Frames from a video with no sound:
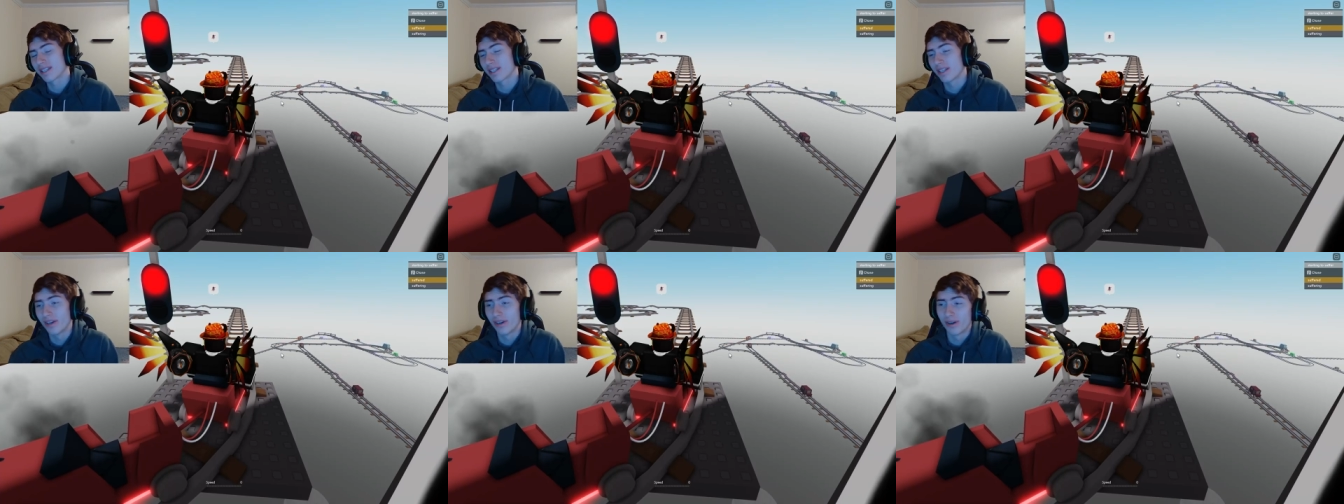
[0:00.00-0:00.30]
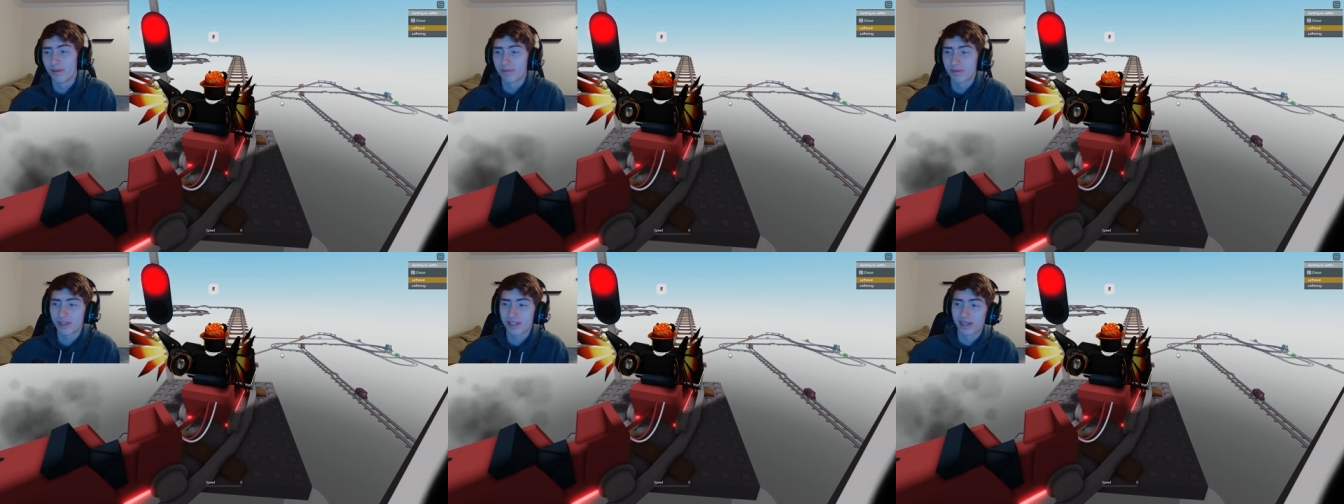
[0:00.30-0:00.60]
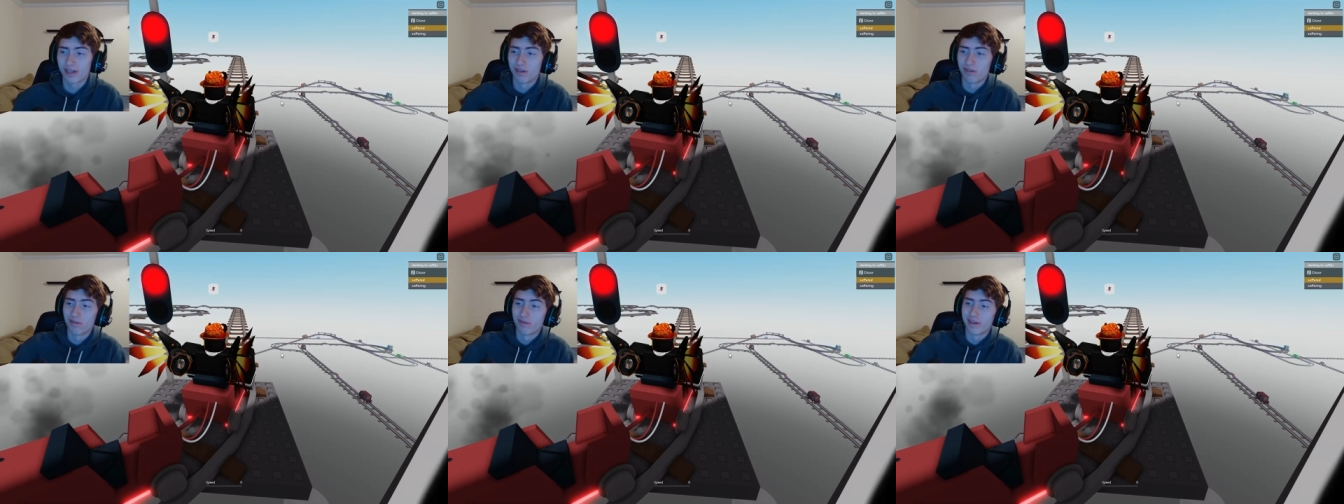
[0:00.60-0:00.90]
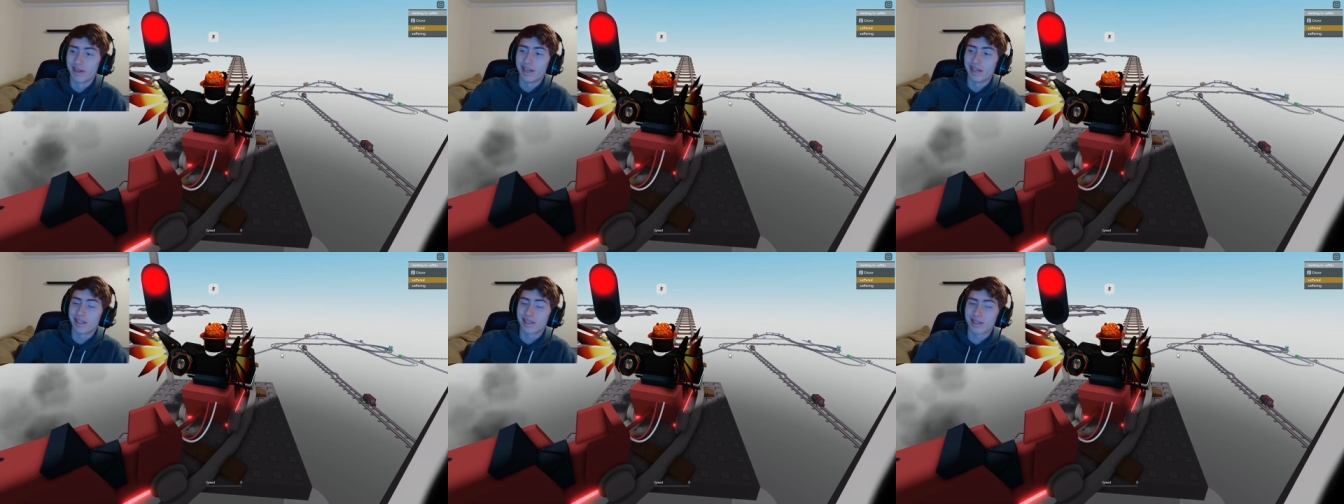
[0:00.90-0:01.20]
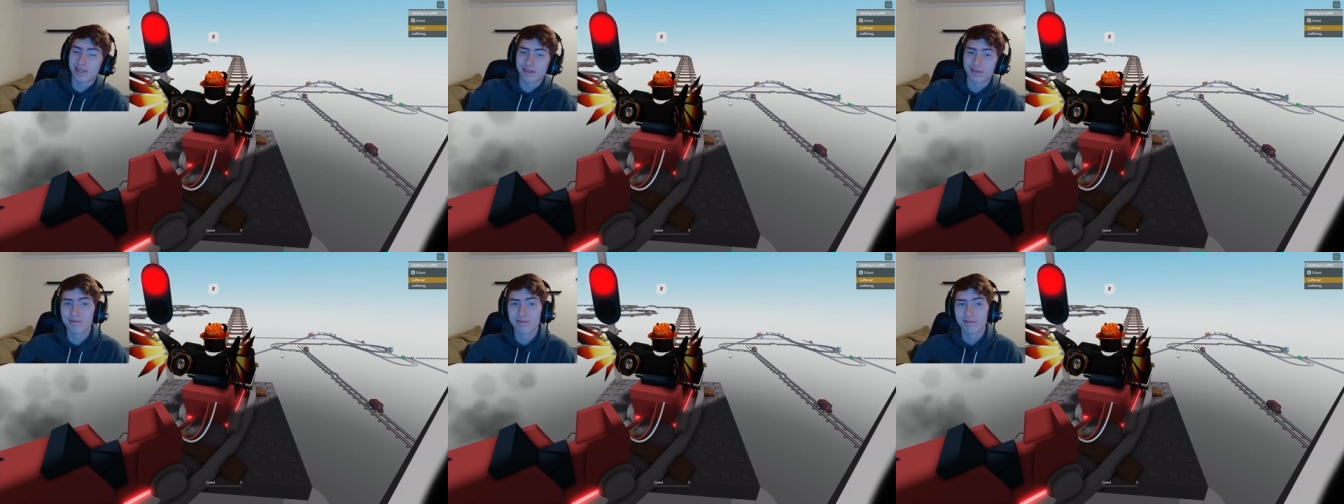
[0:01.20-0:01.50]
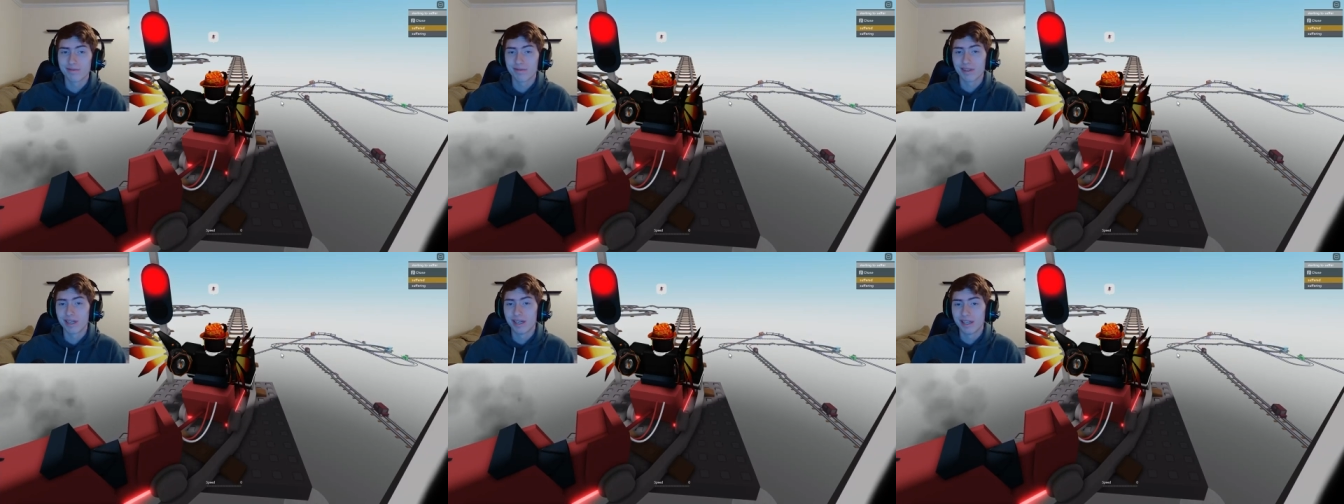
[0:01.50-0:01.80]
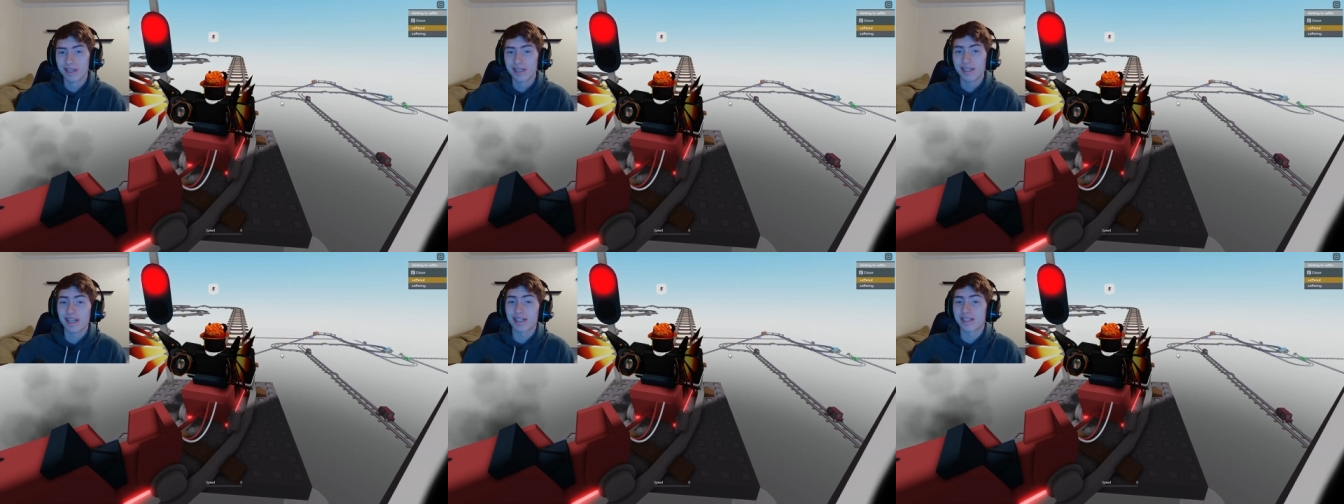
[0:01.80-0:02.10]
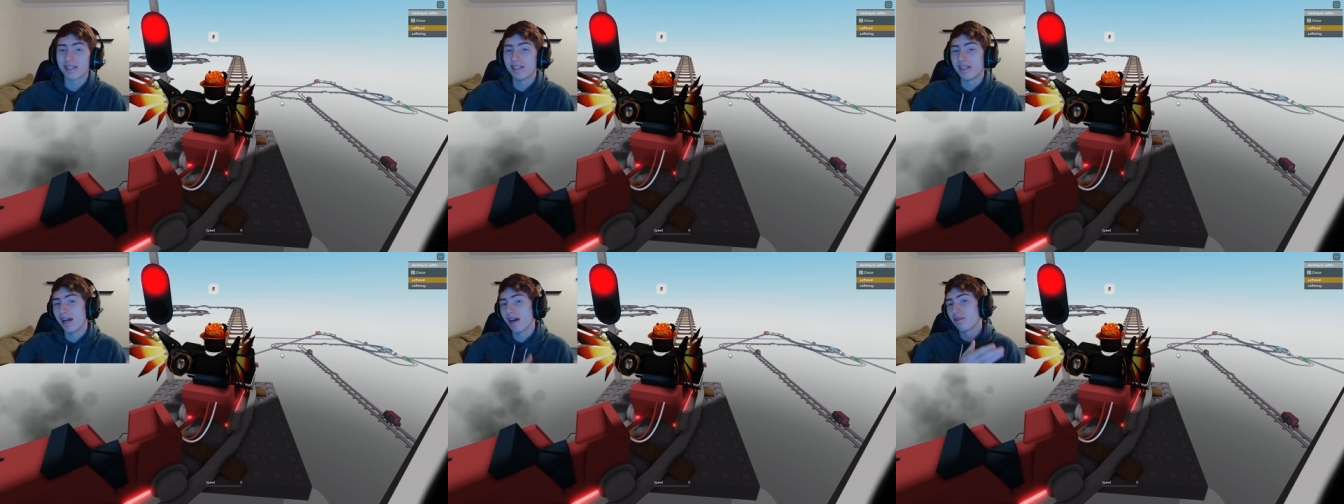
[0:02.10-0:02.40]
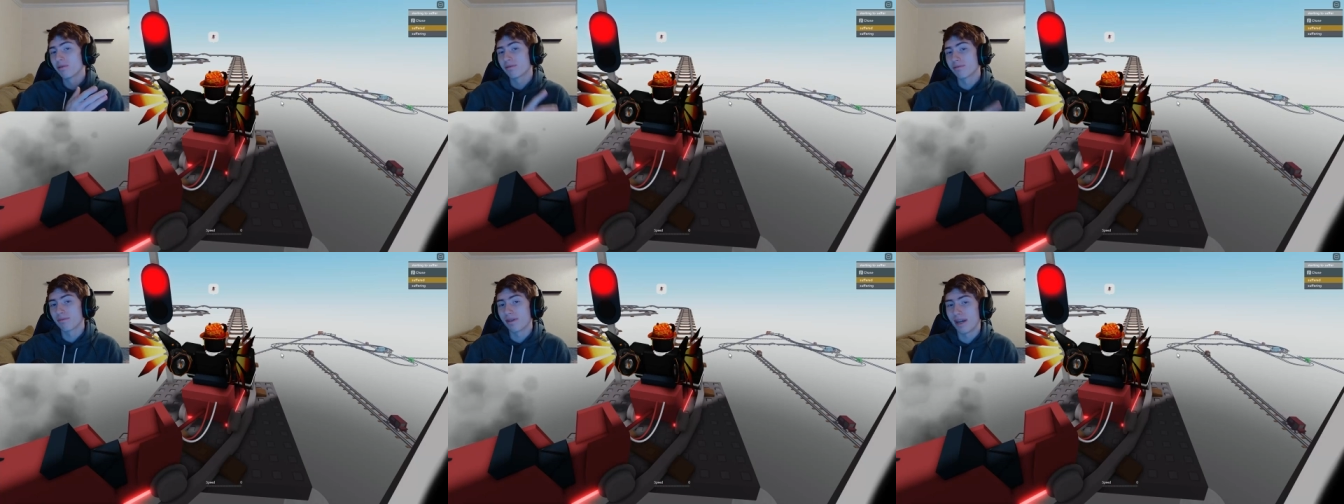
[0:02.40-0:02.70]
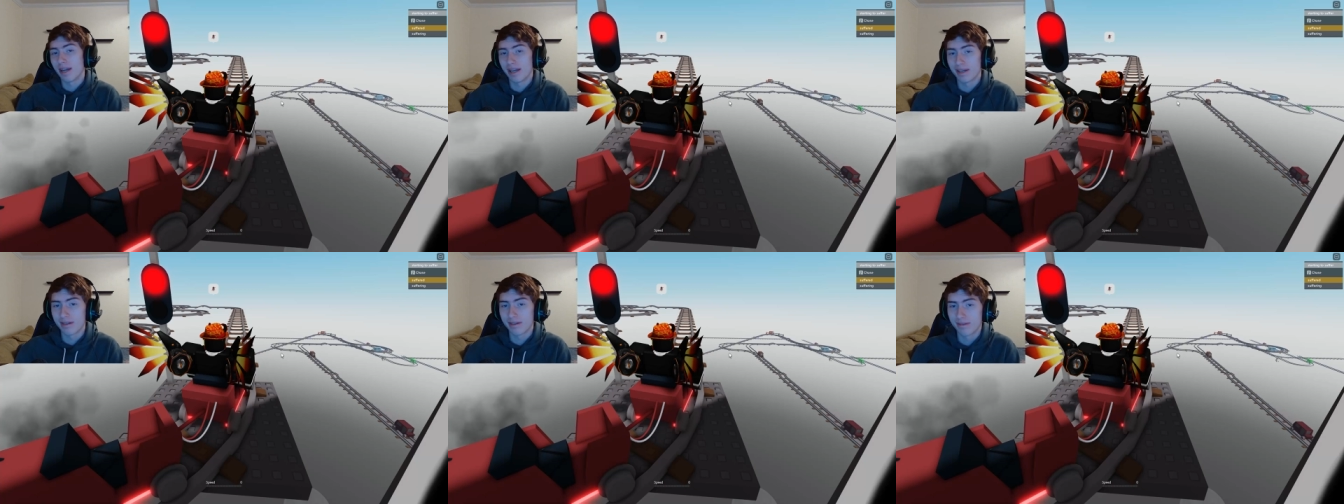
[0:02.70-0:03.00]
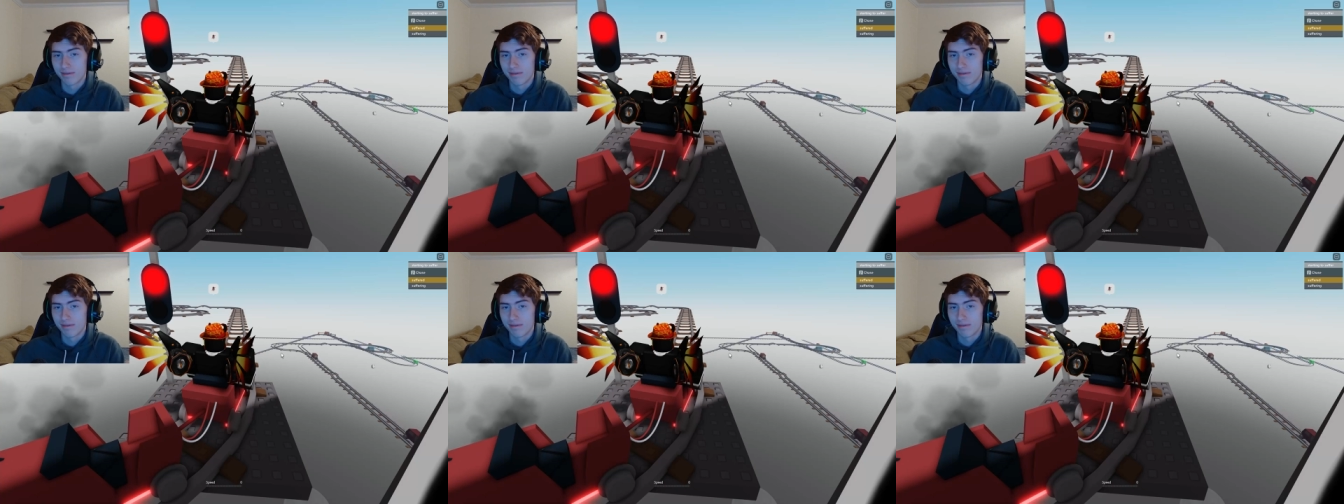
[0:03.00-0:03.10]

so I'm just going to wait. Yeah, see, now it's red.